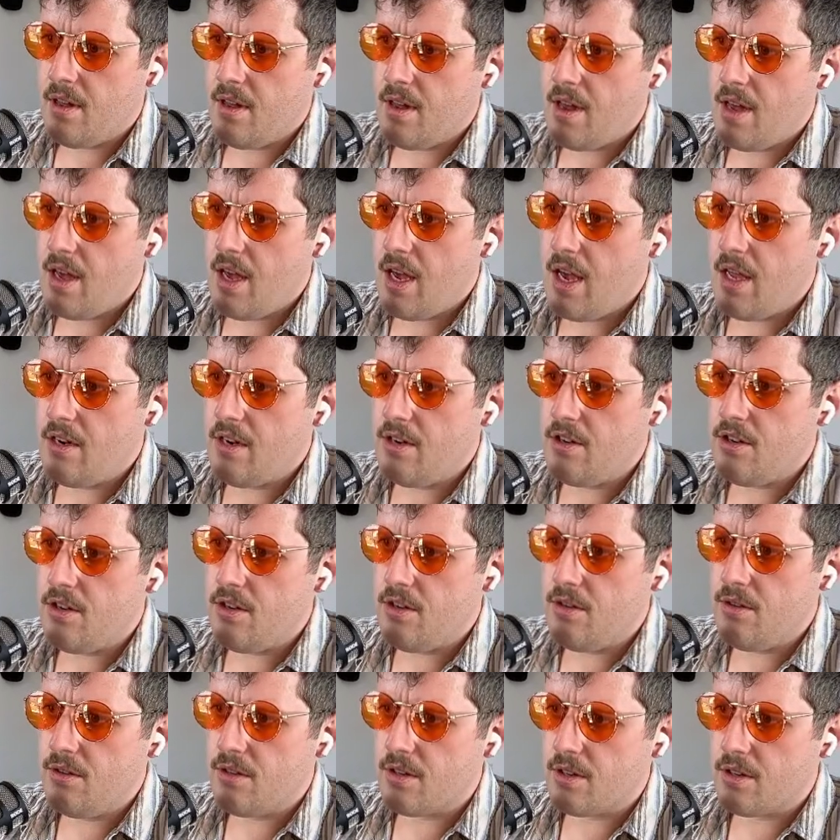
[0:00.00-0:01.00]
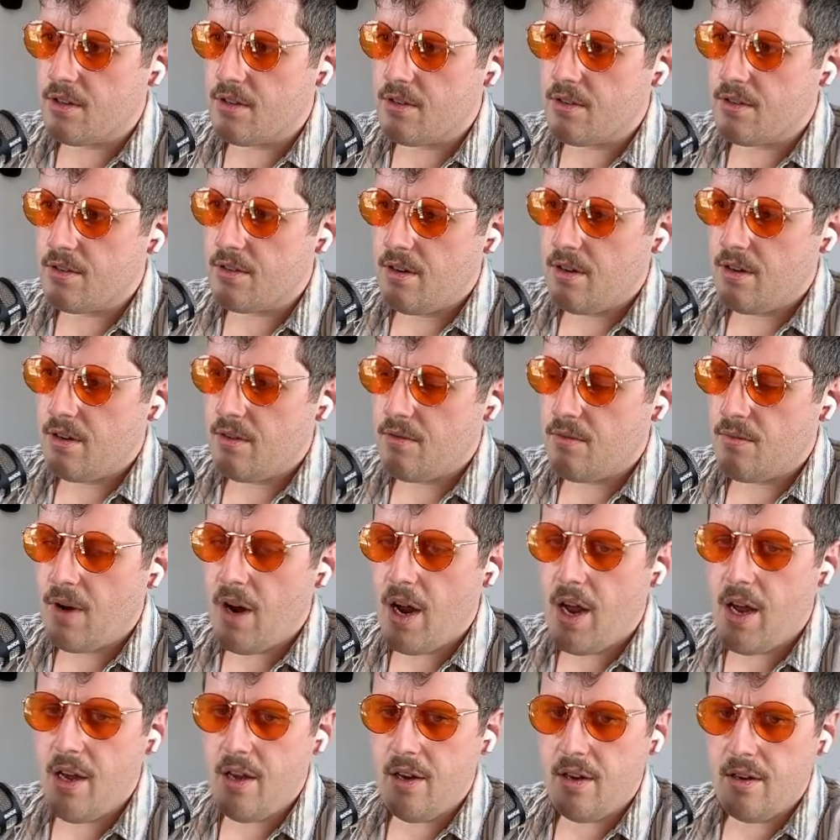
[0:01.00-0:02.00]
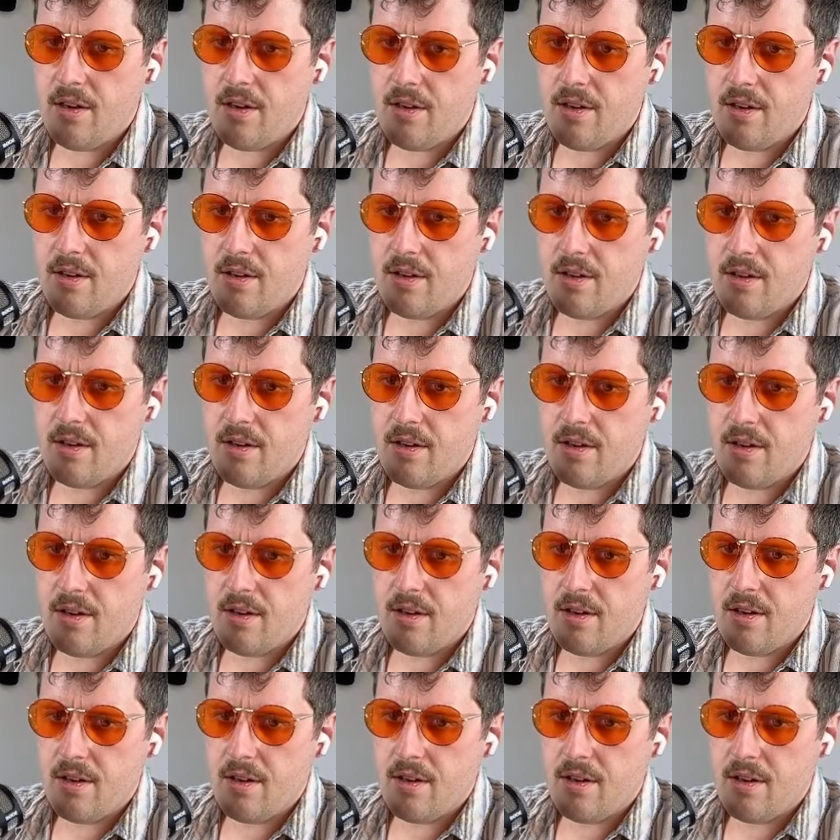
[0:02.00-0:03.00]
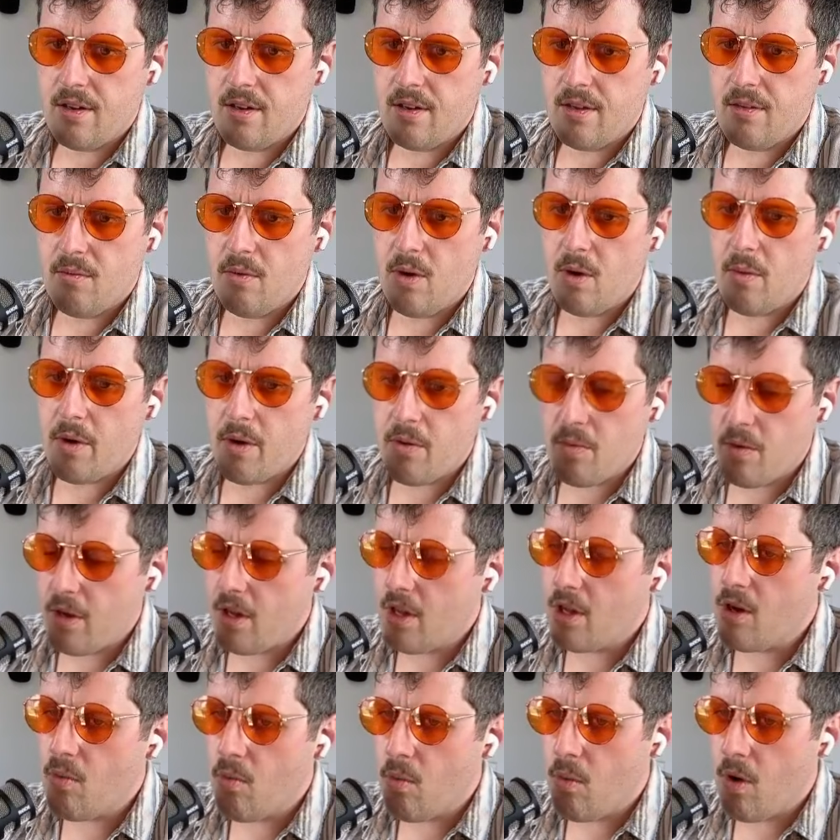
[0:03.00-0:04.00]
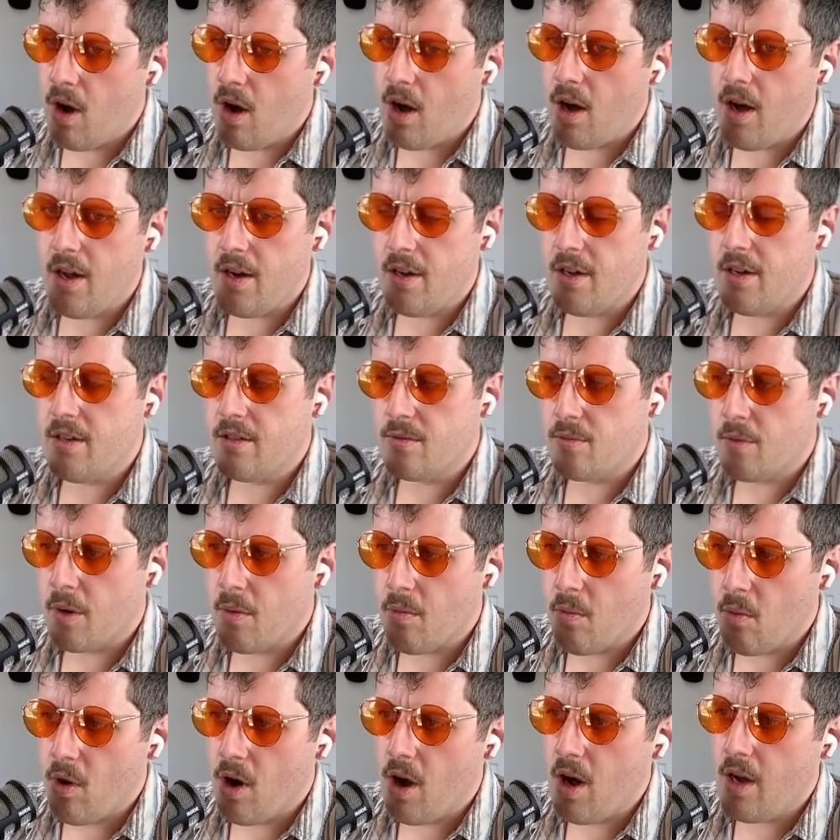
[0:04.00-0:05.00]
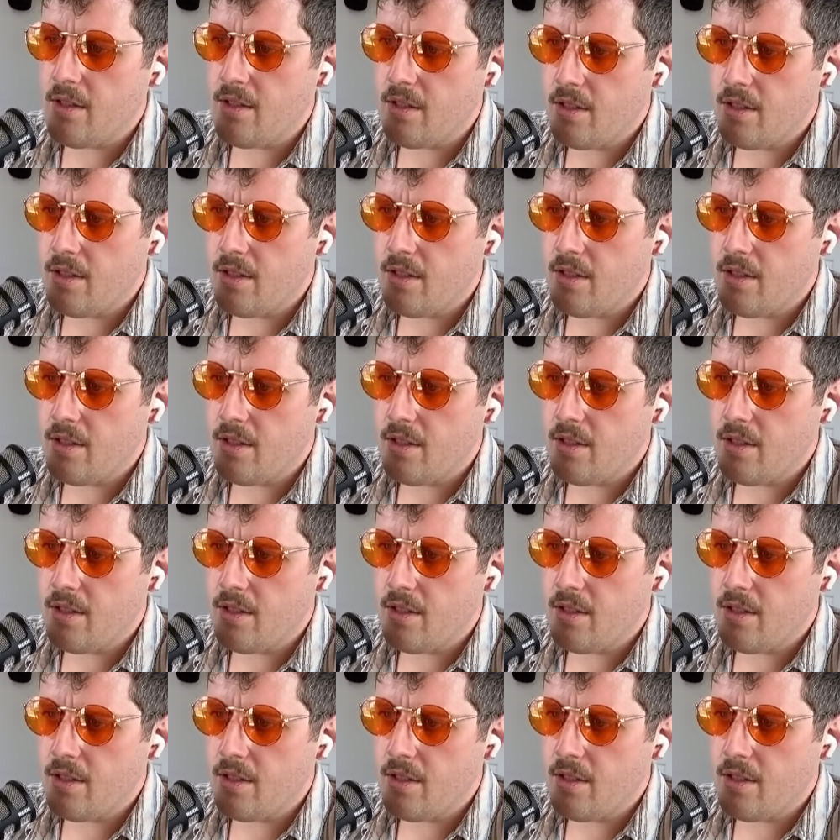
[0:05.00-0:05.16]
end users, right? What we really want is we want to